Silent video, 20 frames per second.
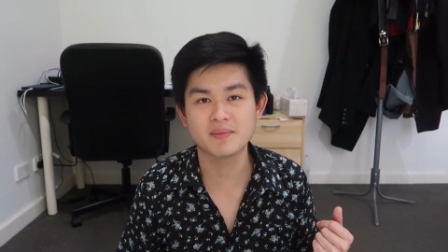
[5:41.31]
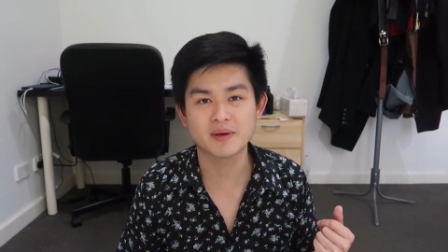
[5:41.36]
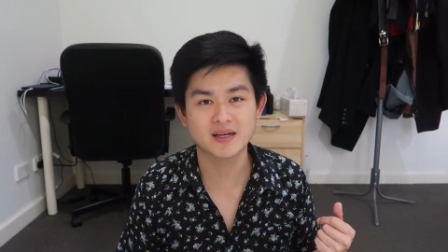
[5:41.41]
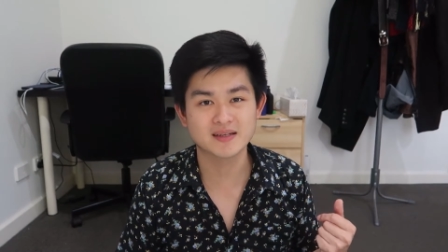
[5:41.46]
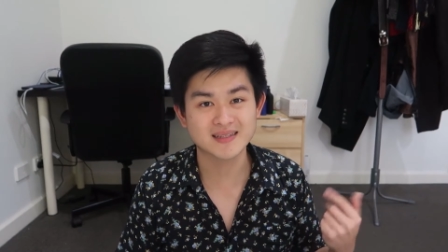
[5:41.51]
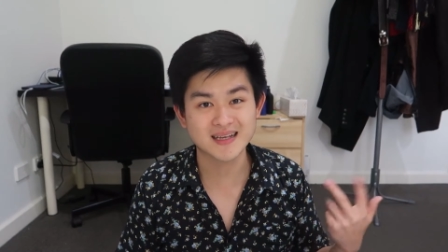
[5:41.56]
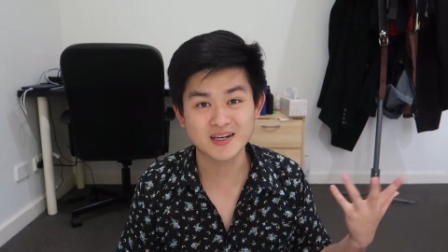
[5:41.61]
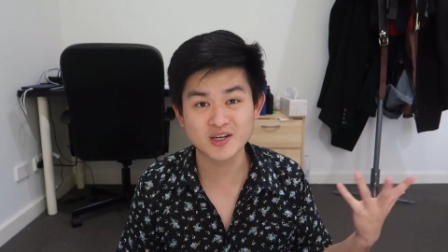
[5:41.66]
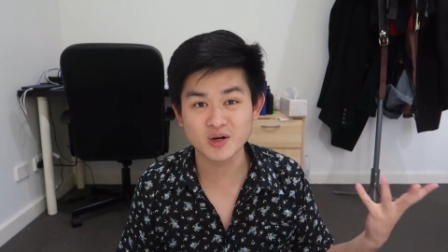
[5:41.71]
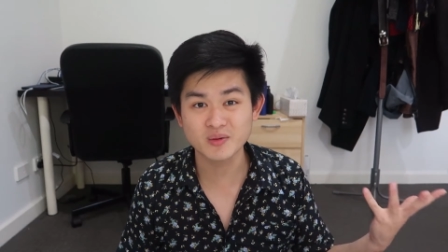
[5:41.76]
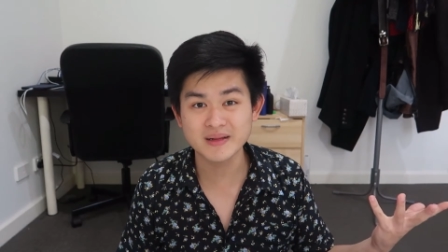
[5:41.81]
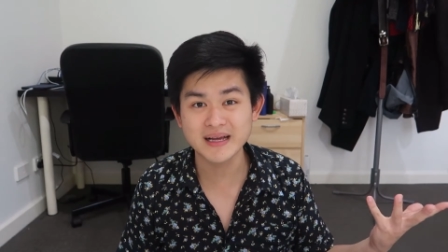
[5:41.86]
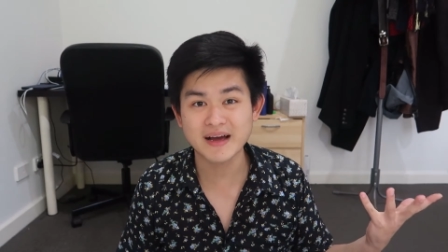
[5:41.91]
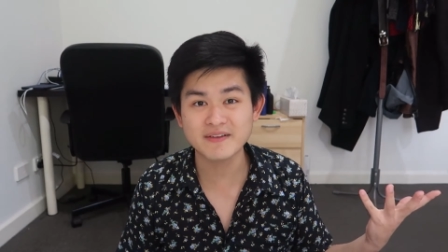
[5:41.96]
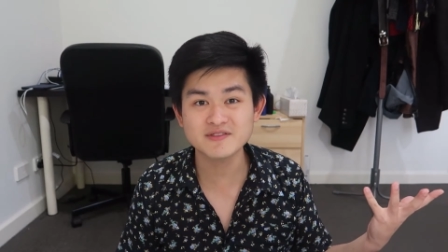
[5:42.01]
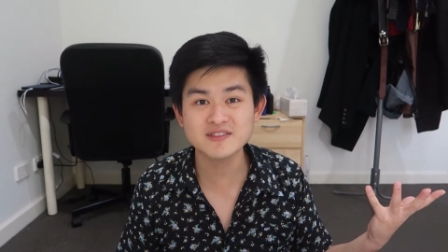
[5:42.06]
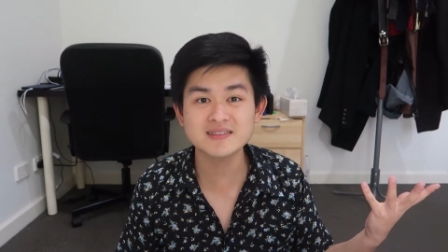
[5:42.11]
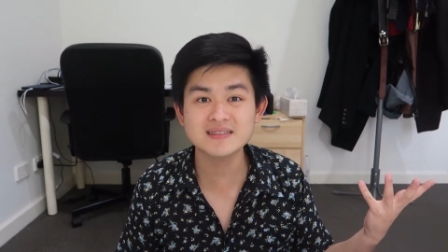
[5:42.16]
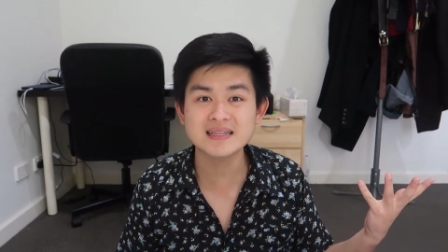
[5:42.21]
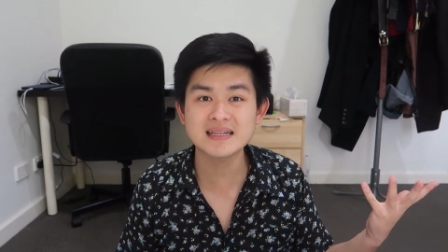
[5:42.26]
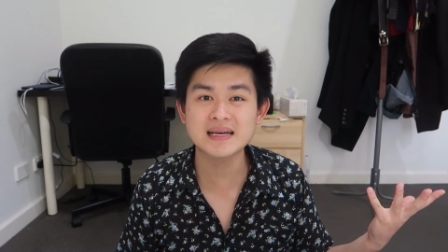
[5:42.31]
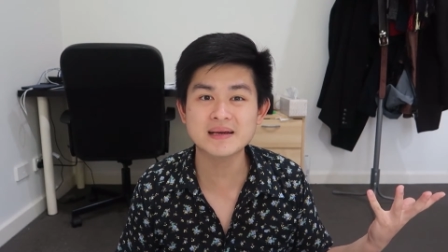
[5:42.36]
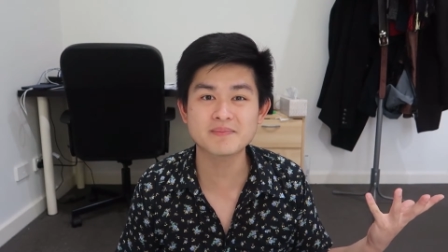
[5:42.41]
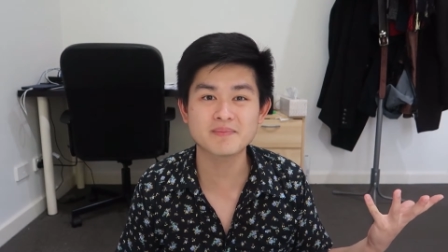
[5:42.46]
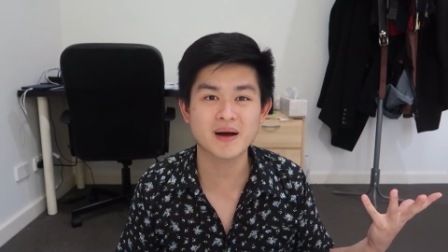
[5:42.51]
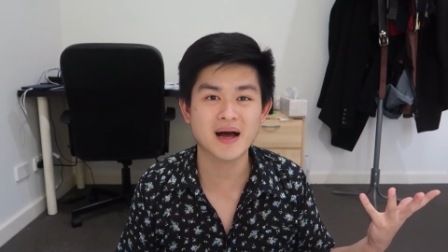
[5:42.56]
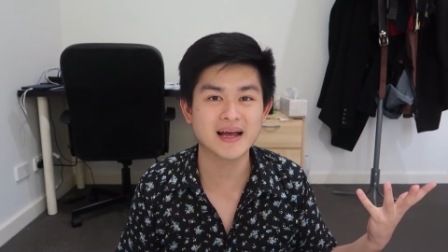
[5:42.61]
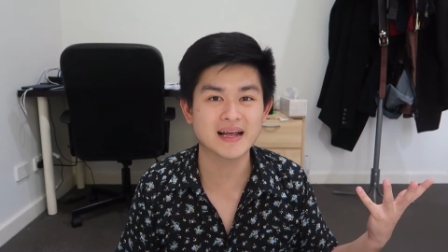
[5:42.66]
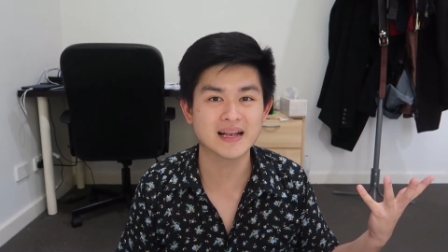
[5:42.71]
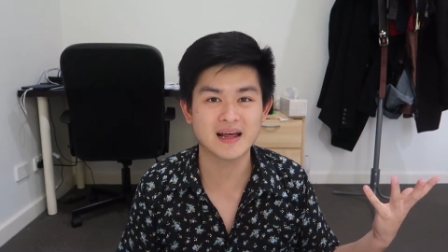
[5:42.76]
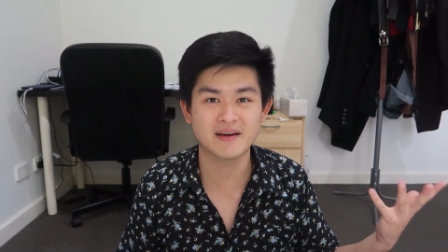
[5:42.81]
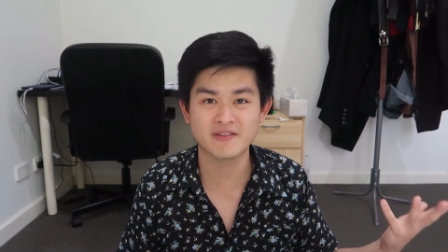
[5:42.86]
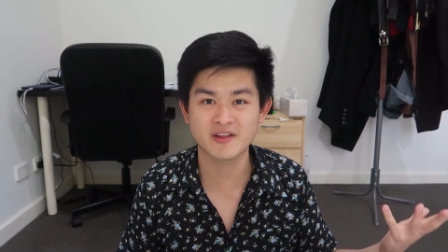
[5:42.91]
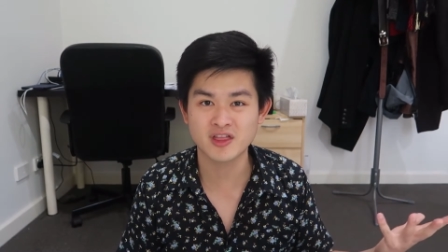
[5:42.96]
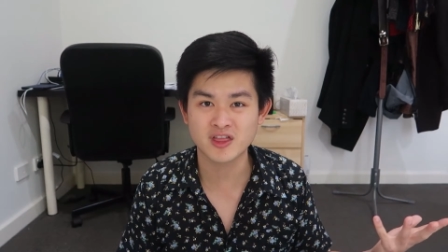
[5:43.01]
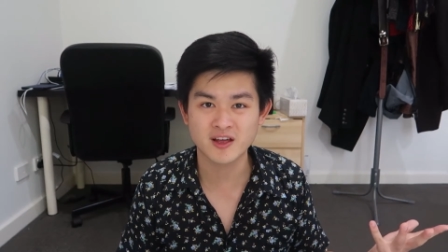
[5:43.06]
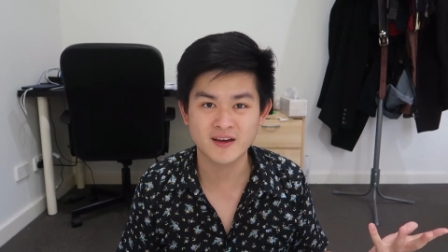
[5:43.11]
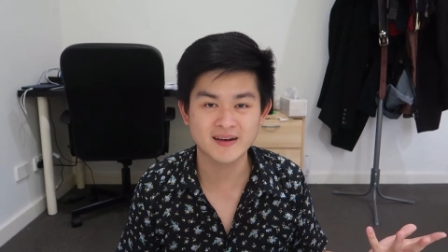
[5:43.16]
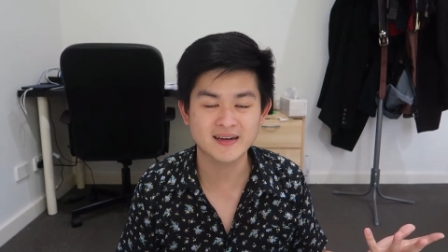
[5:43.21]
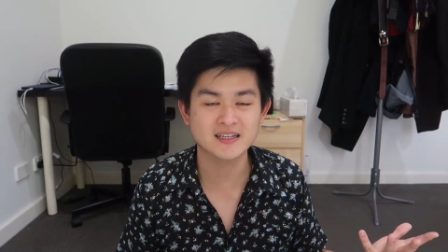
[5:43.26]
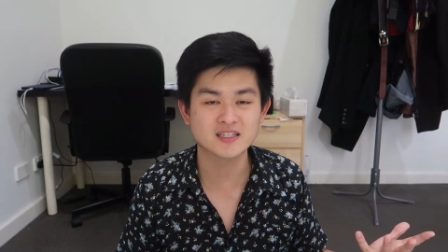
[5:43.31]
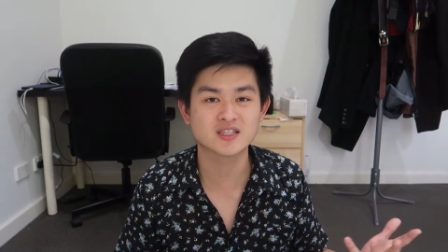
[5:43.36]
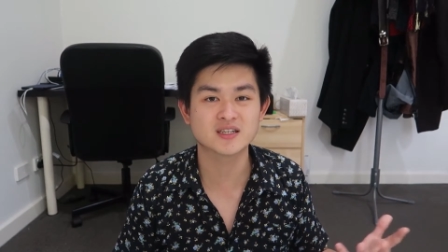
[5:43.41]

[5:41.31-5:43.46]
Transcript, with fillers: because I normally have to sleep by 11.30